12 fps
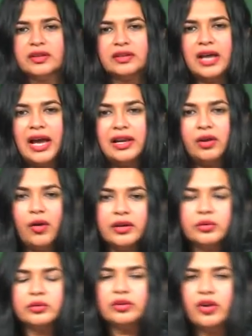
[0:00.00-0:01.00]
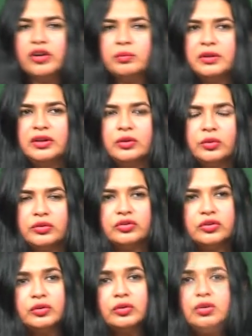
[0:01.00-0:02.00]
the alloy could not be
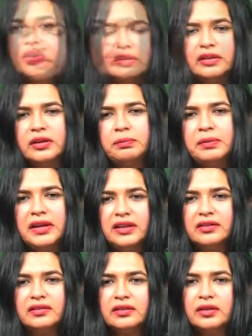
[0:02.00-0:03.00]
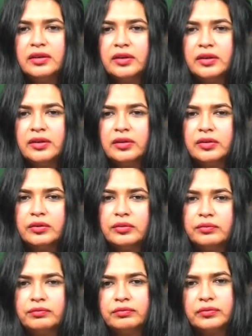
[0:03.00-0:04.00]
used to replace,
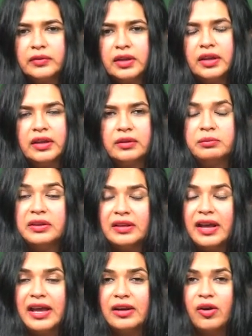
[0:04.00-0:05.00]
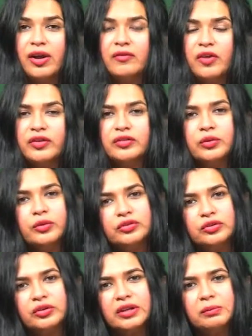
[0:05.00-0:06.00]
the alloy was
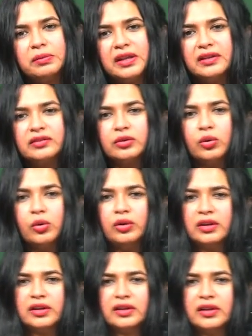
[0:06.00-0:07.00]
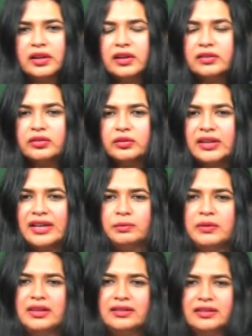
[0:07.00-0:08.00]
used to replace gold. So, that
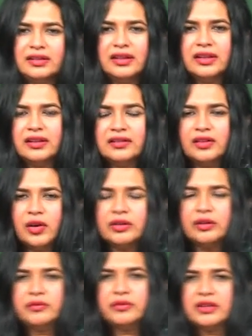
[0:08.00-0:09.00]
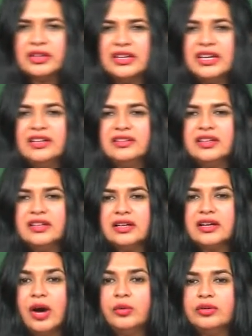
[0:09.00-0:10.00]
means sort of creating a
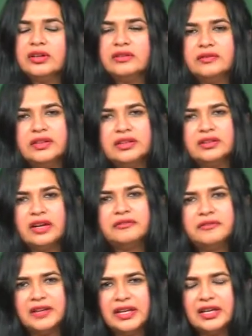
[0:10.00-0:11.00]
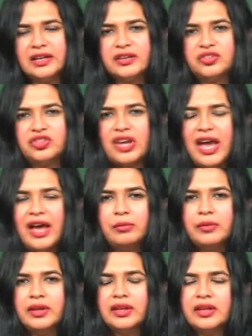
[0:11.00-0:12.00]
counterfeit, a fake, a sham,